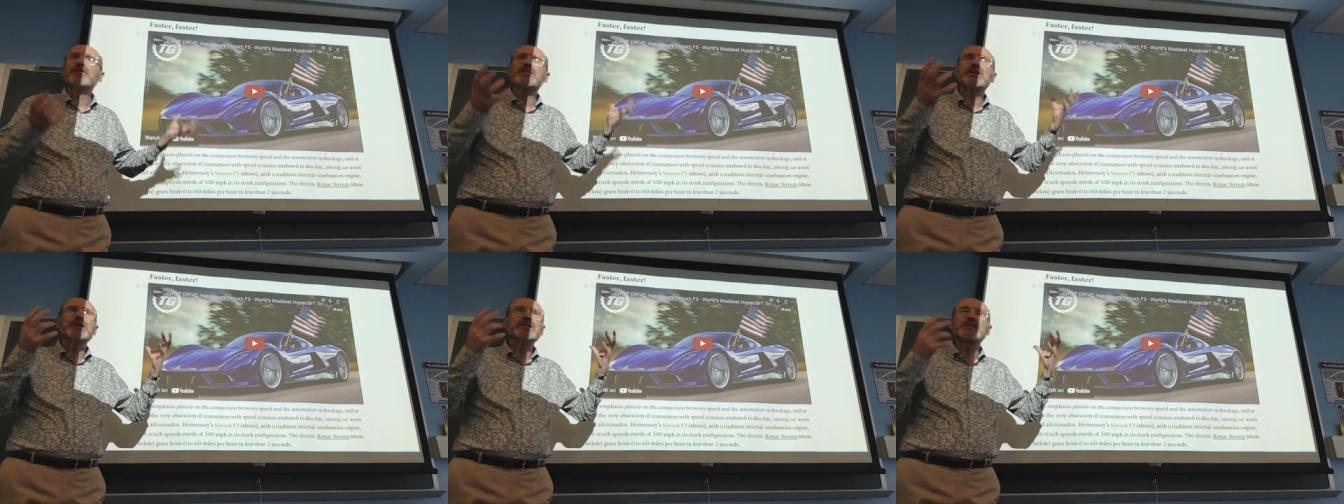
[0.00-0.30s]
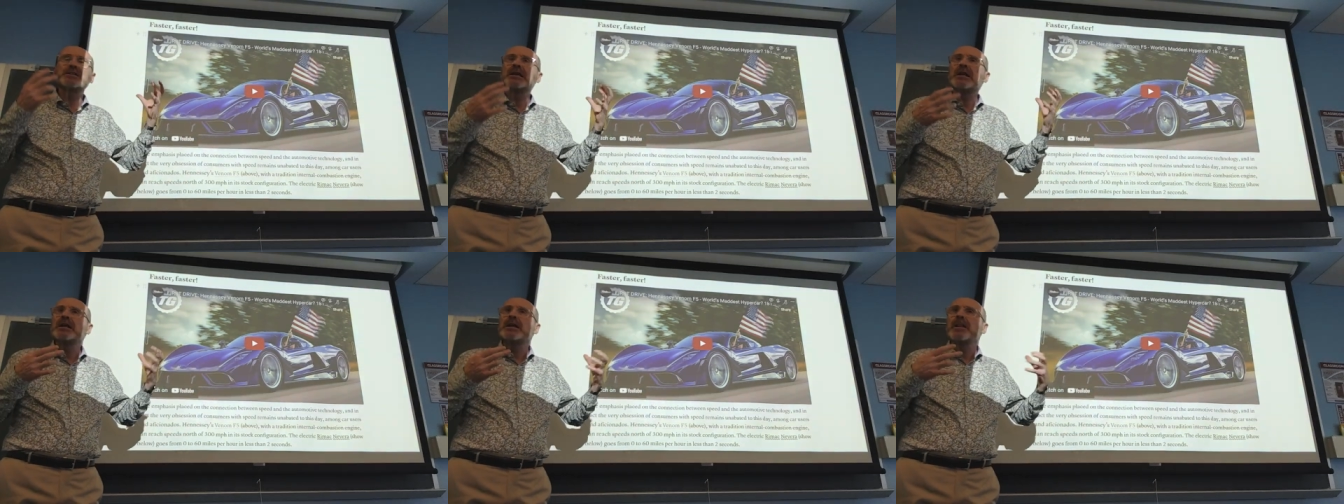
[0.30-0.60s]

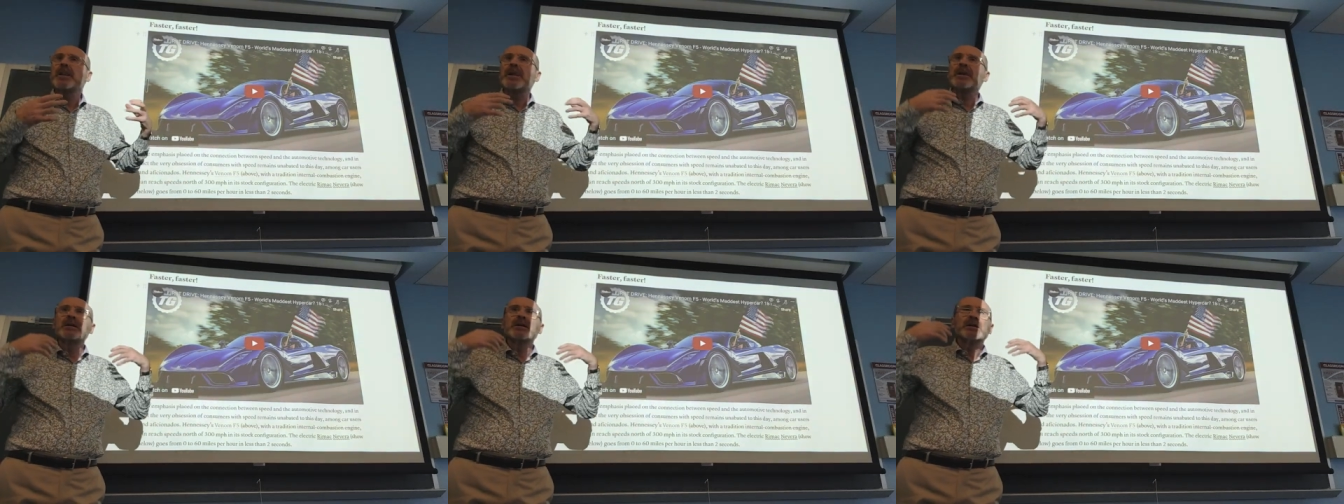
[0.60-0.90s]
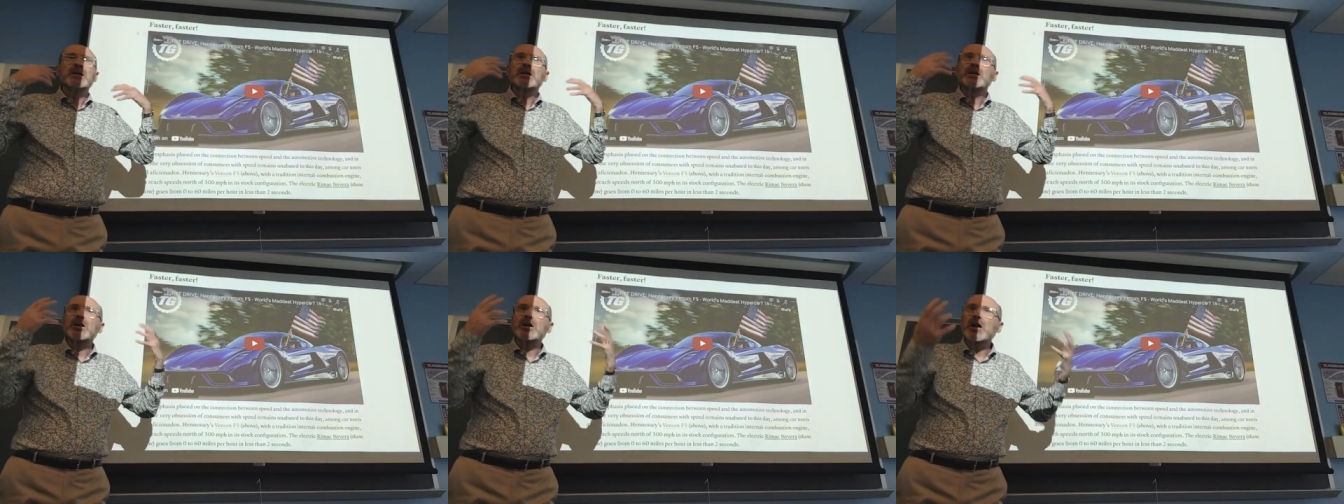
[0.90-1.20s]
this
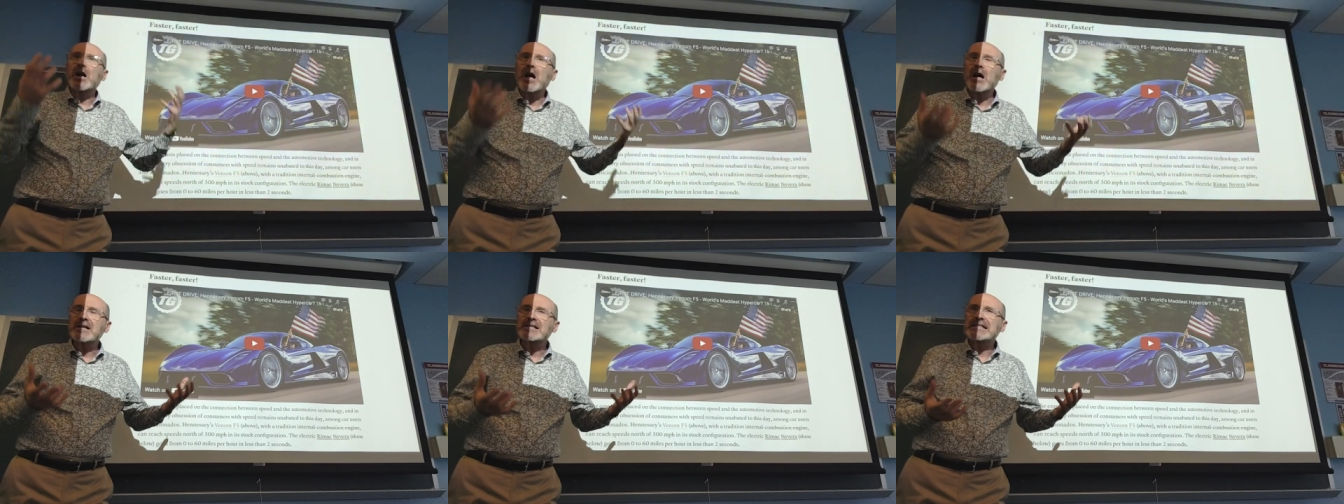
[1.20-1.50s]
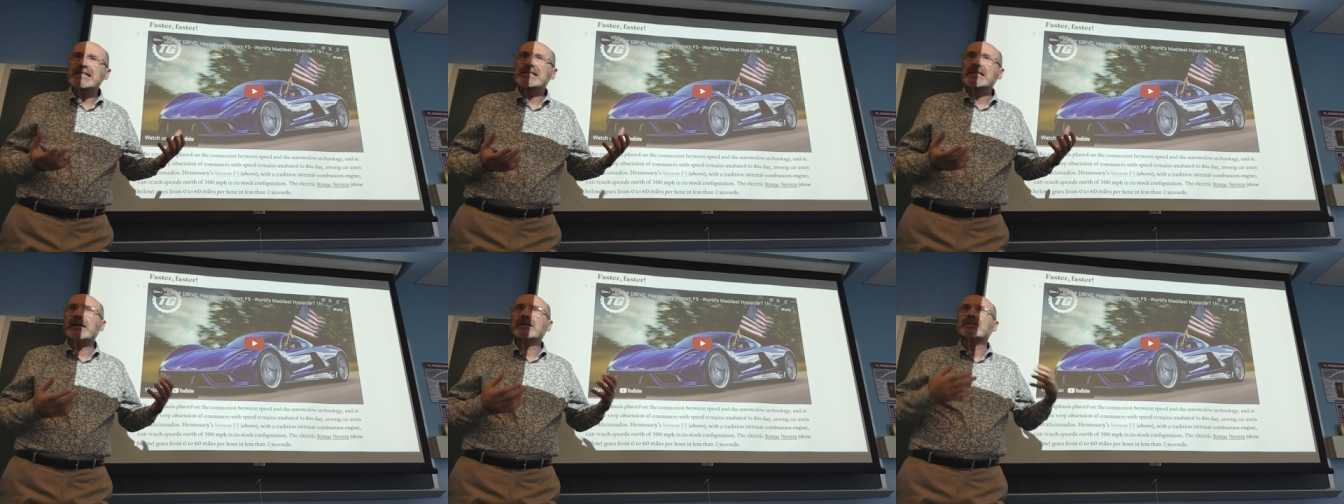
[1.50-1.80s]

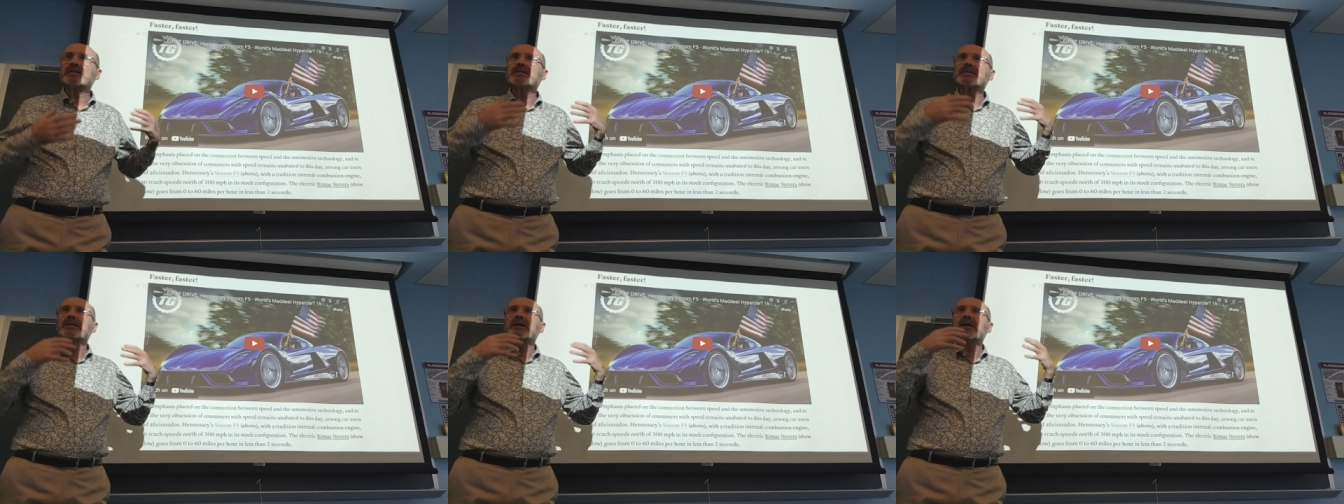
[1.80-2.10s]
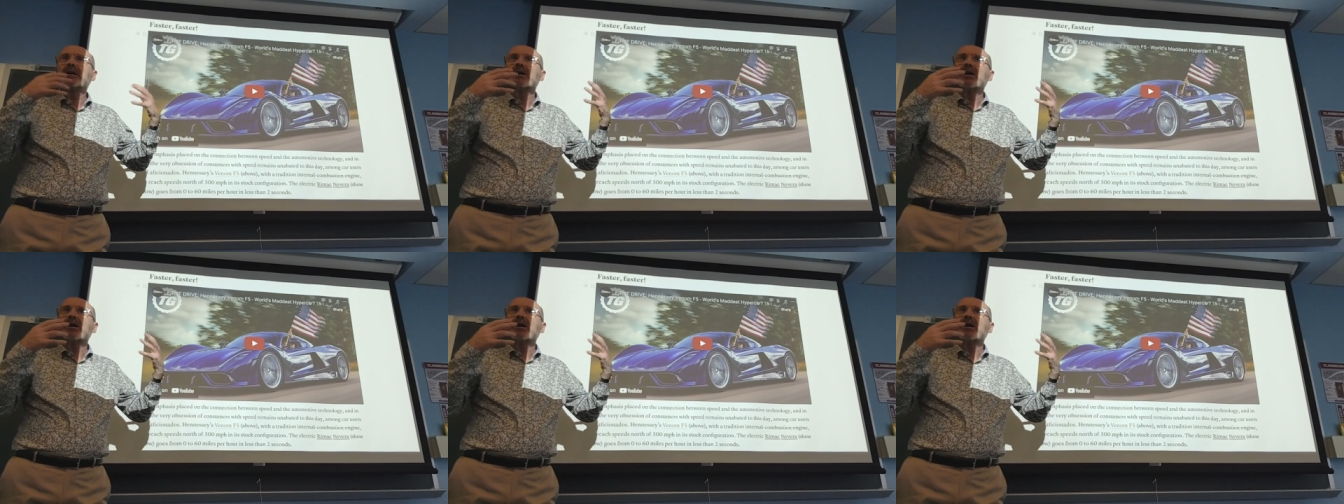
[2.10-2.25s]
constant,